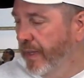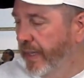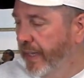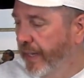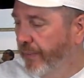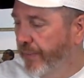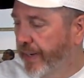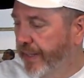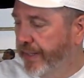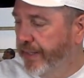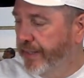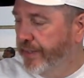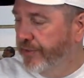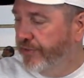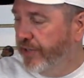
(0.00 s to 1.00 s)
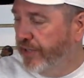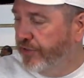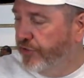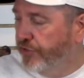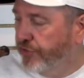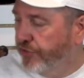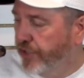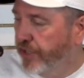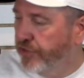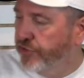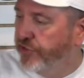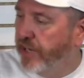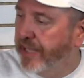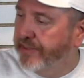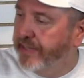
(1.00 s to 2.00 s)
And what I did is I just
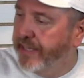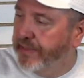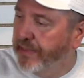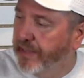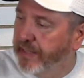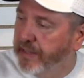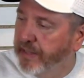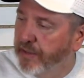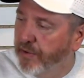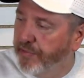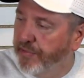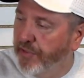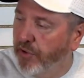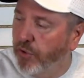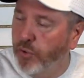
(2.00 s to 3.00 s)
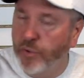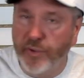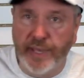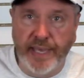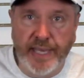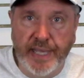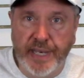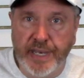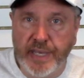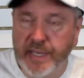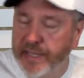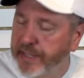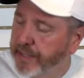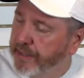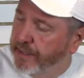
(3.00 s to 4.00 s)
shot that lightly over the whole head,
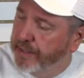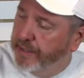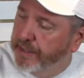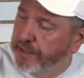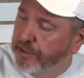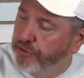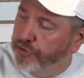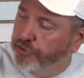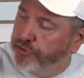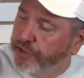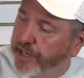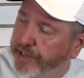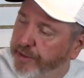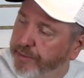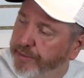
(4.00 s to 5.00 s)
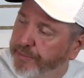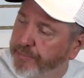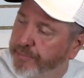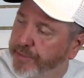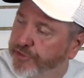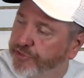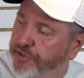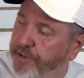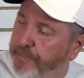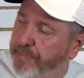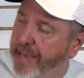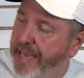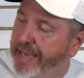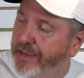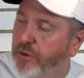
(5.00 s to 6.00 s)
just kind of misted it
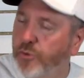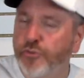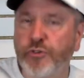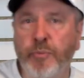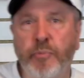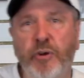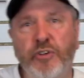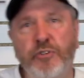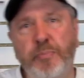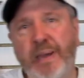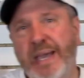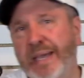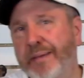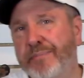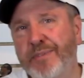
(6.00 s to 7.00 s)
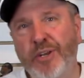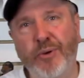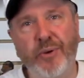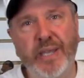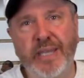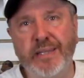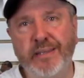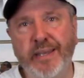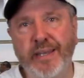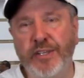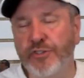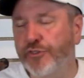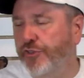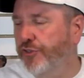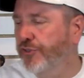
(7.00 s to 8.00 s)
back. Hold your brush back, 8-10
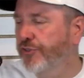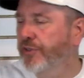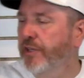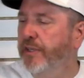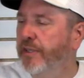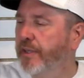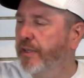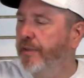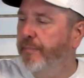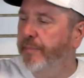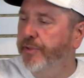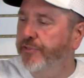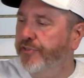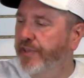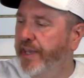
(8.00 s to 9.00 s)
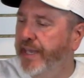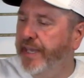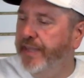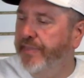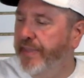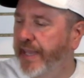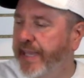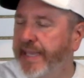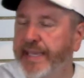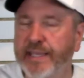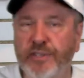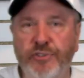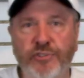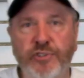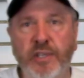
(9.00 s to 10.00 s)
inches. Mist the head, the
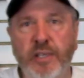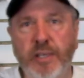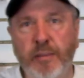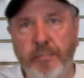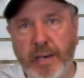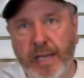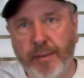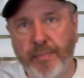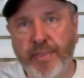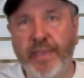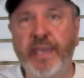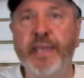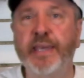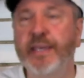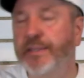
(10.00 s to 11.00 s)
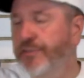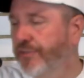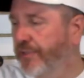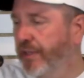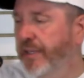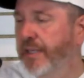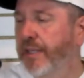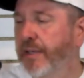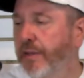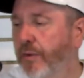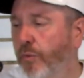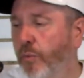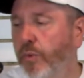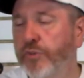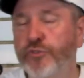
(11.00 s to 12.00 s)
hands, bottom of the hands.
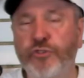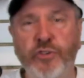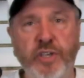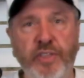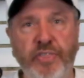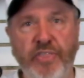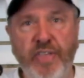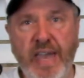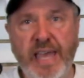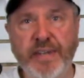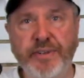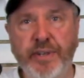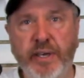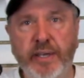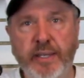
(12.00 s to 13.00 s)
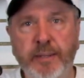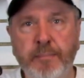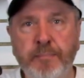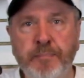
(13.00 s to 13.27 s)
Once you get that done,